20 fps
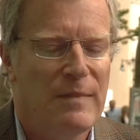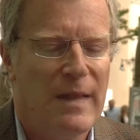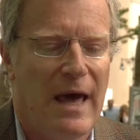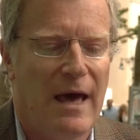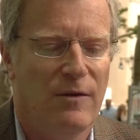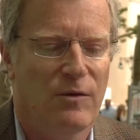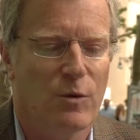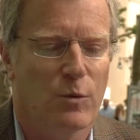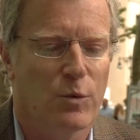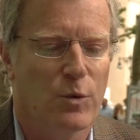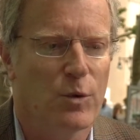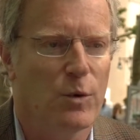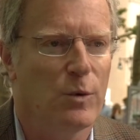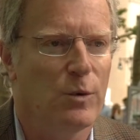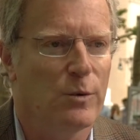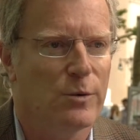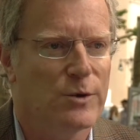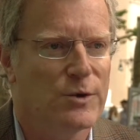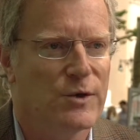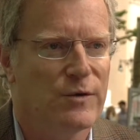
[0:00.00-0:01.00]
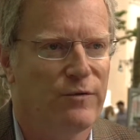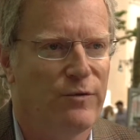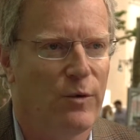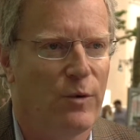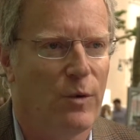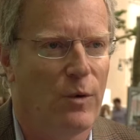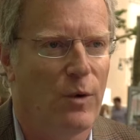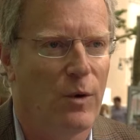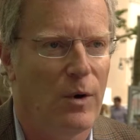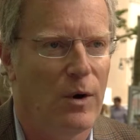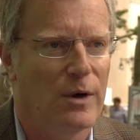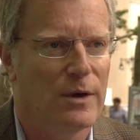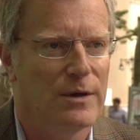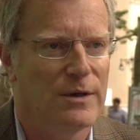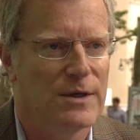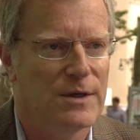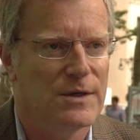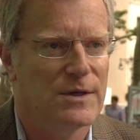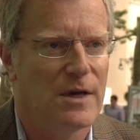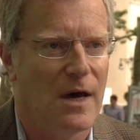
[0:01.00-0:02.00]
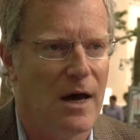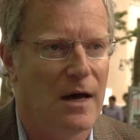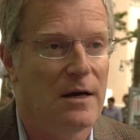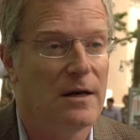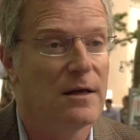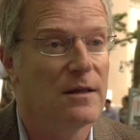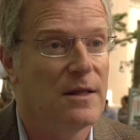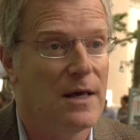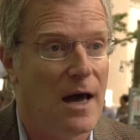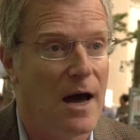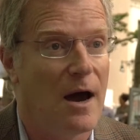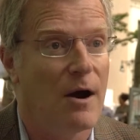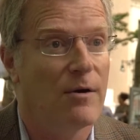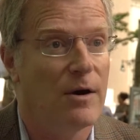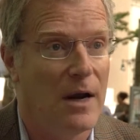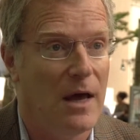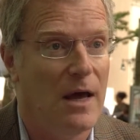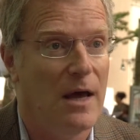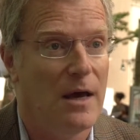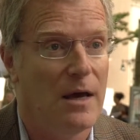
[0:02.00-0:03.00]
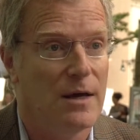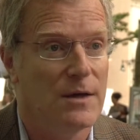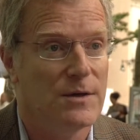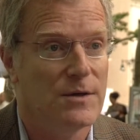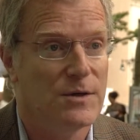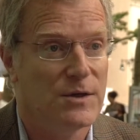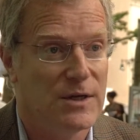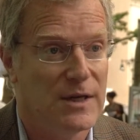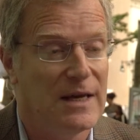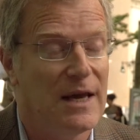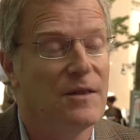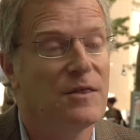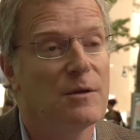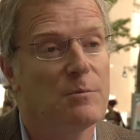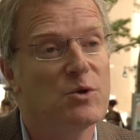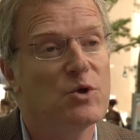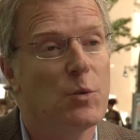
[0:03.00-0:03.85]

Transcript: And the rules for designing the RNAs to get them